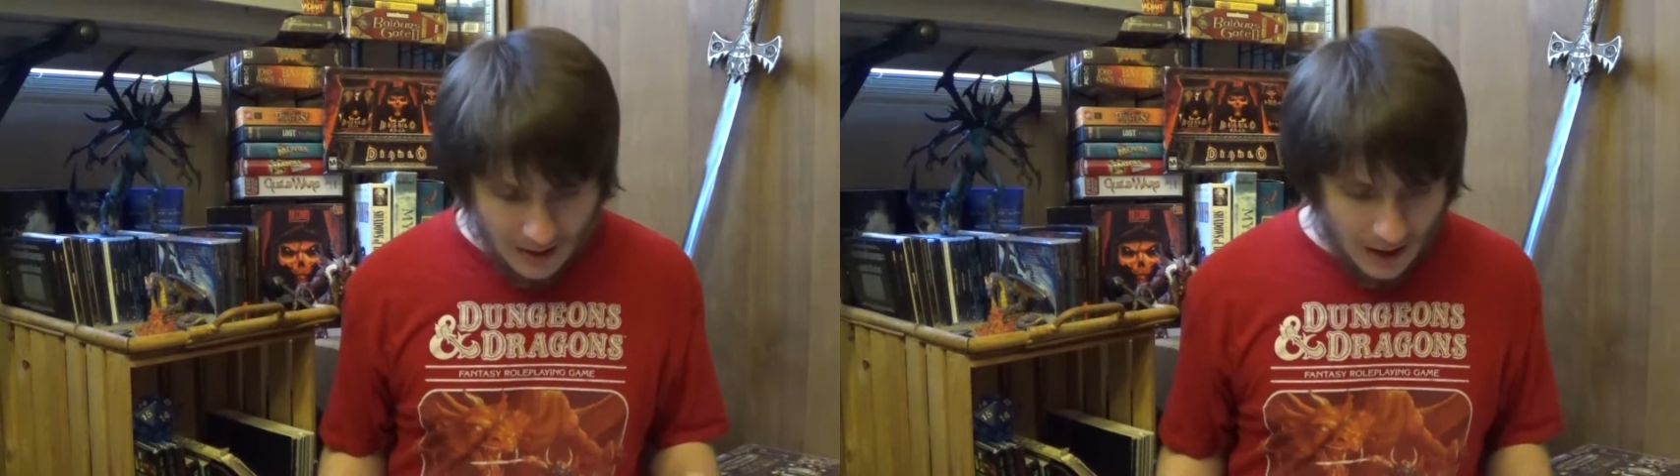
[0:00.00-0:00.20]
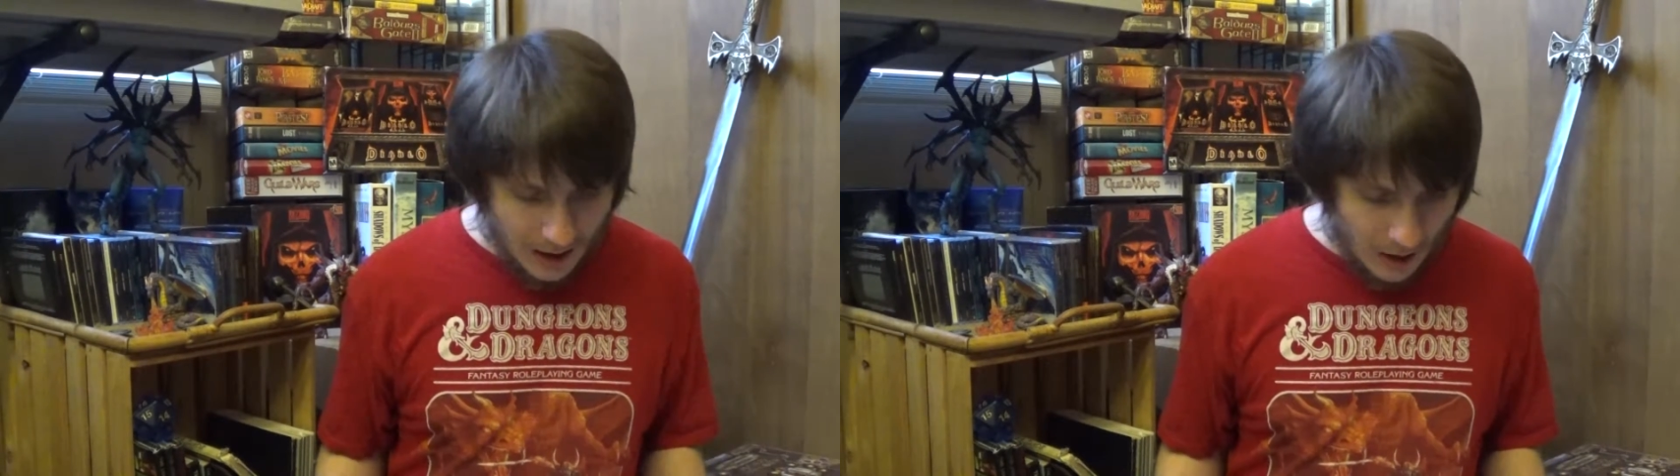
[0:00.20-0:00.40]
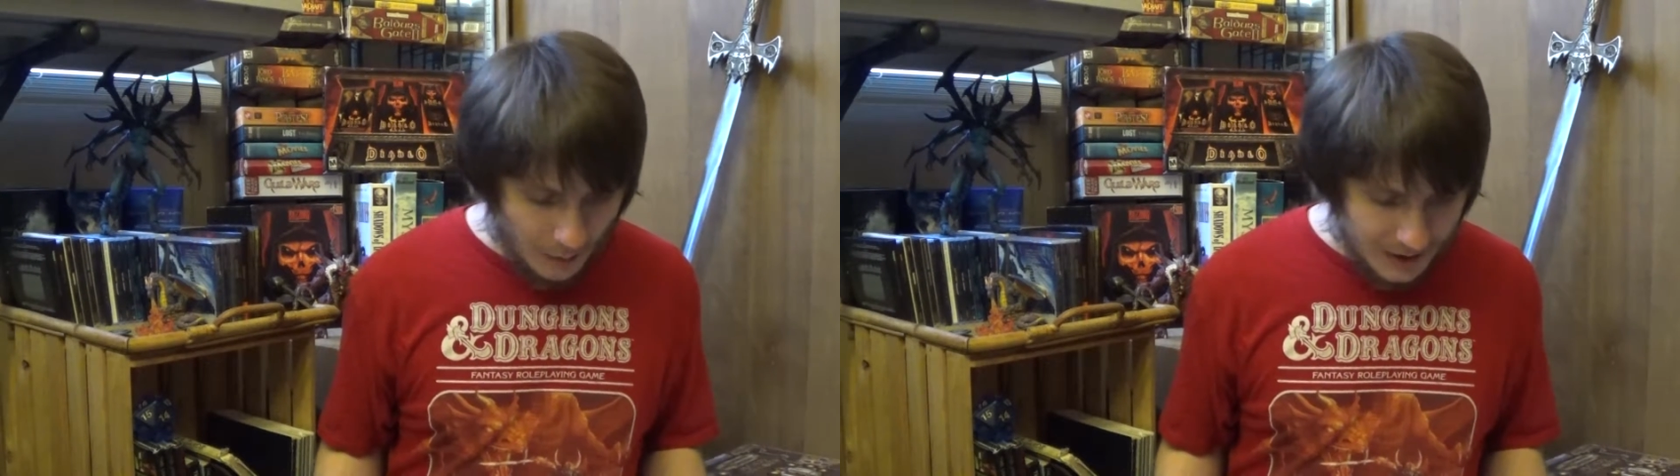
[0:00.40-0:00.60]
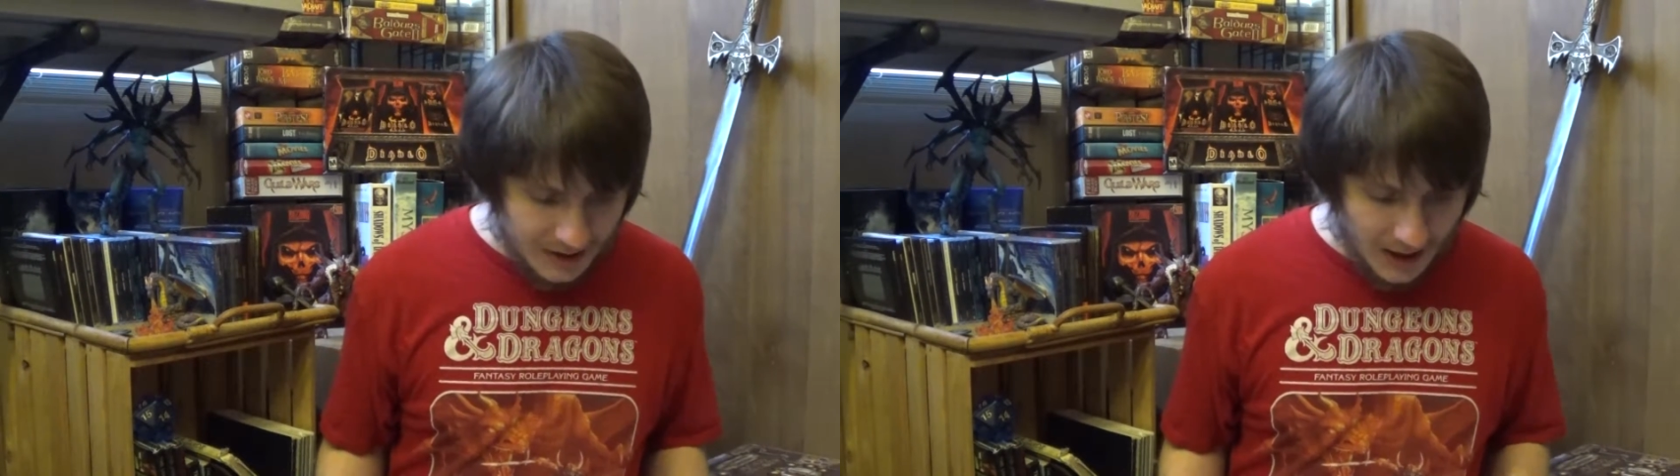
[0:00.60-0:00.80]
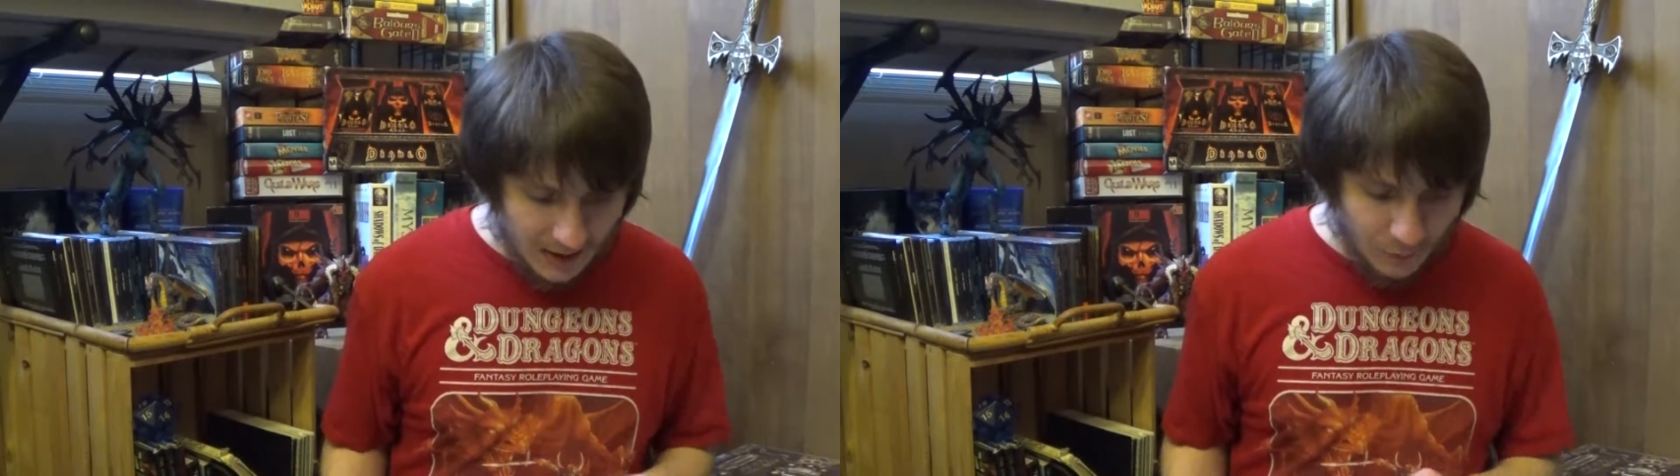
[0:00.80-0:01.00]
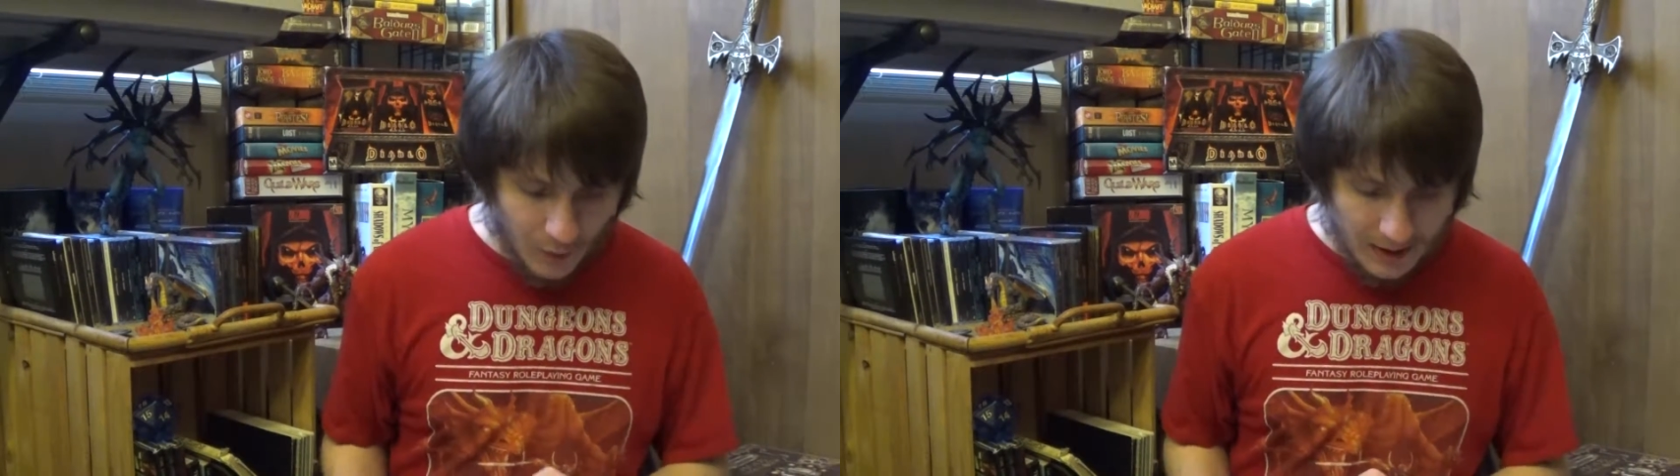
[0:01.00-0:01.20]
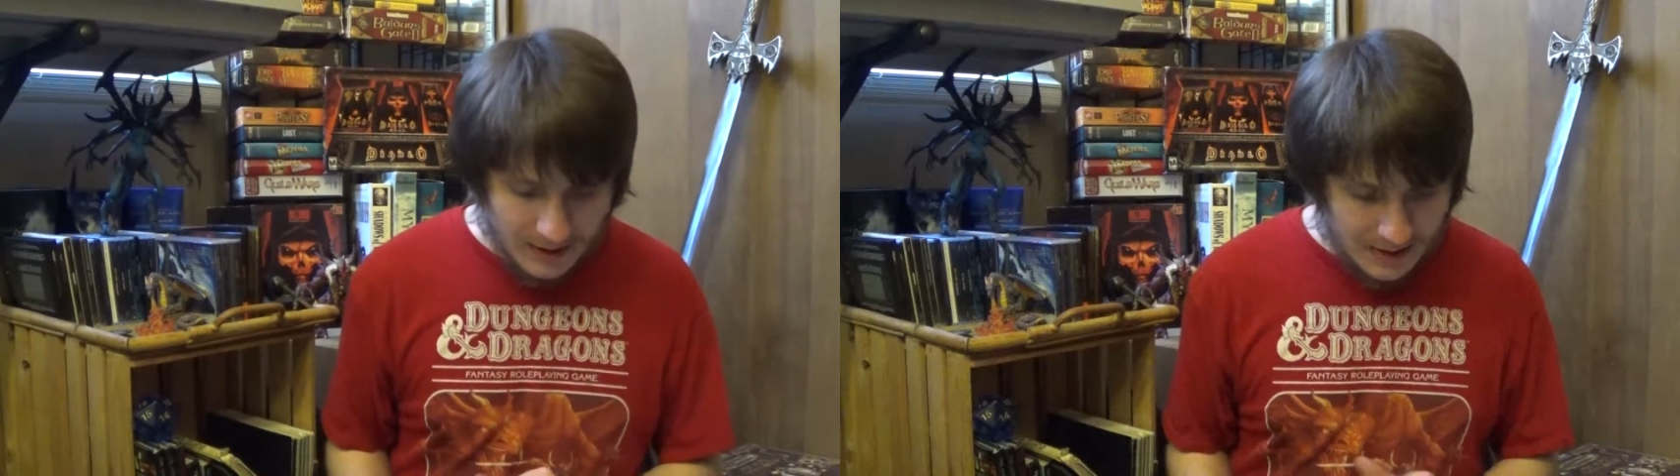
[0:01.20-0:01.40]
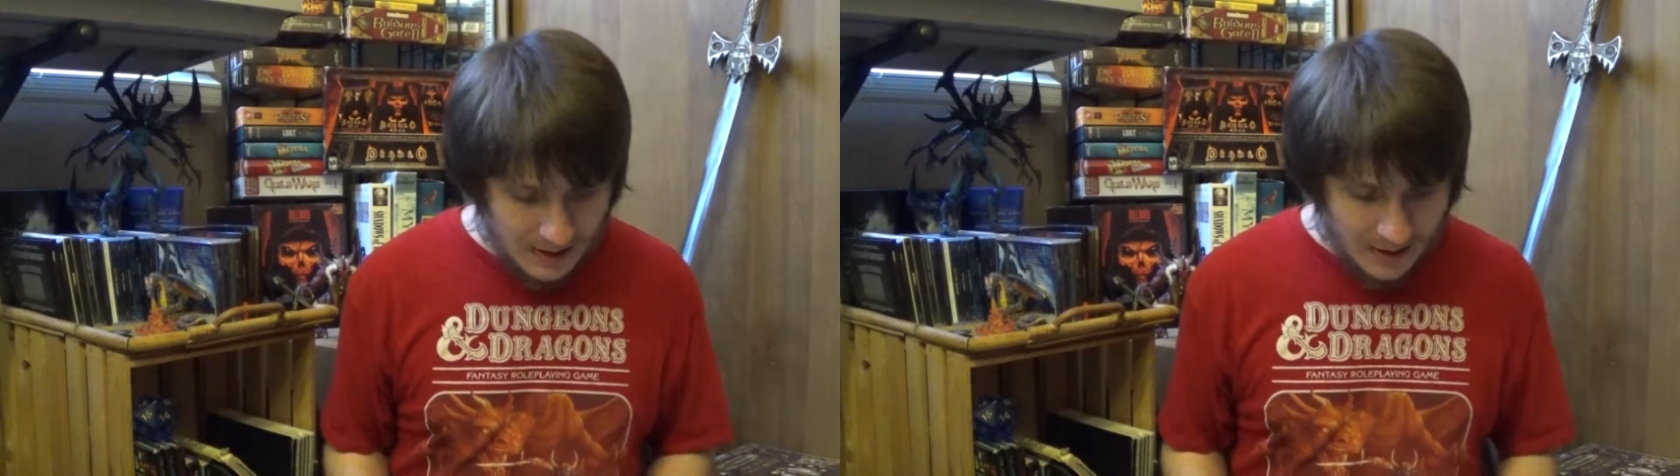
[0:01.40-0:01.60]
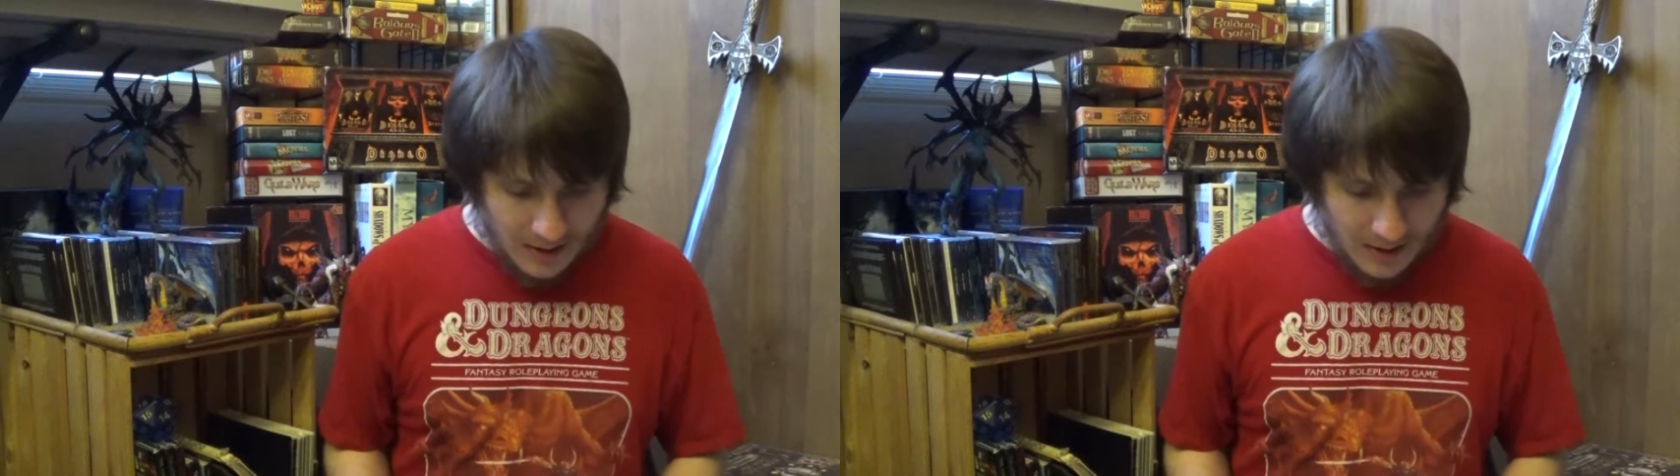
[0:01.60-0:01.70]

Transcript: I always kind of went